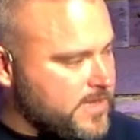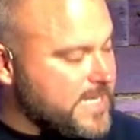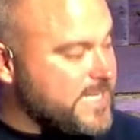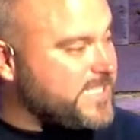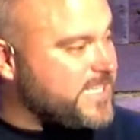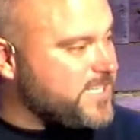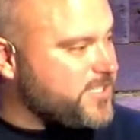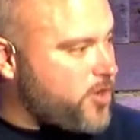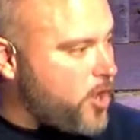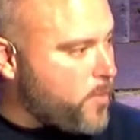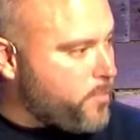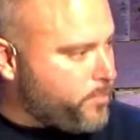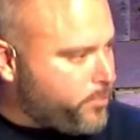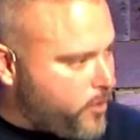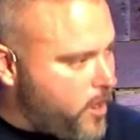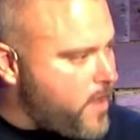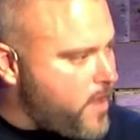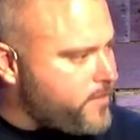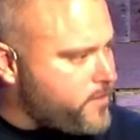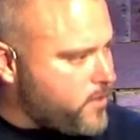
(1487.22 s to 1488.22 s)
This is our
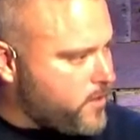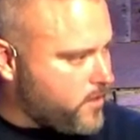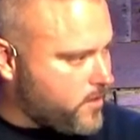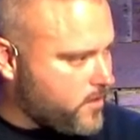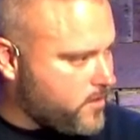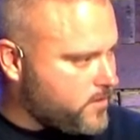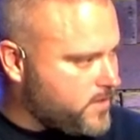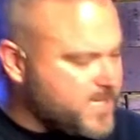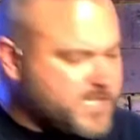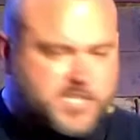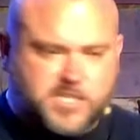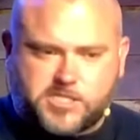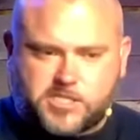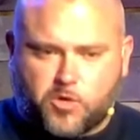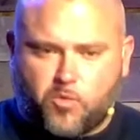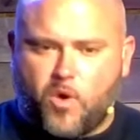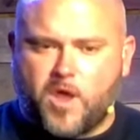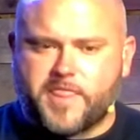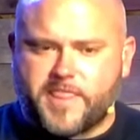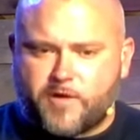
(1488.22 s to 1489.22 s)
brother. This is
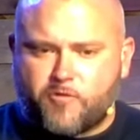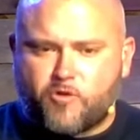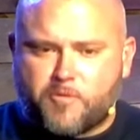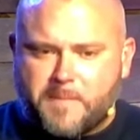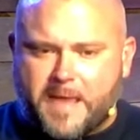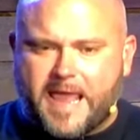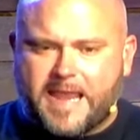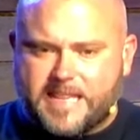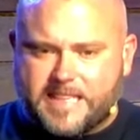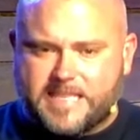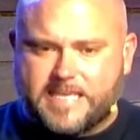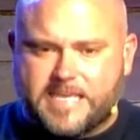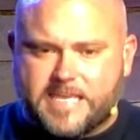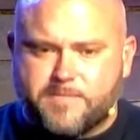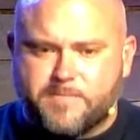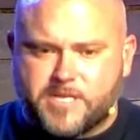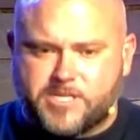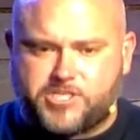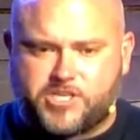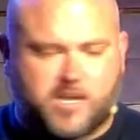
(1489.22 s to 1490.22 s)
the one that we're made in
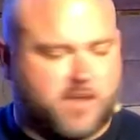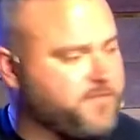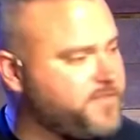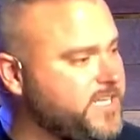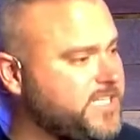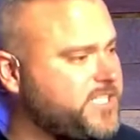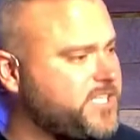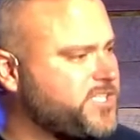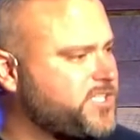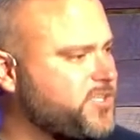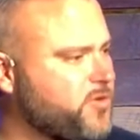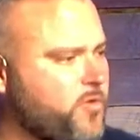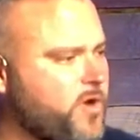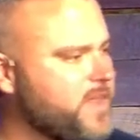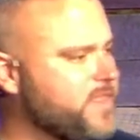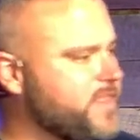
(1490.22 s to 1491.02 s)
the image of. This is the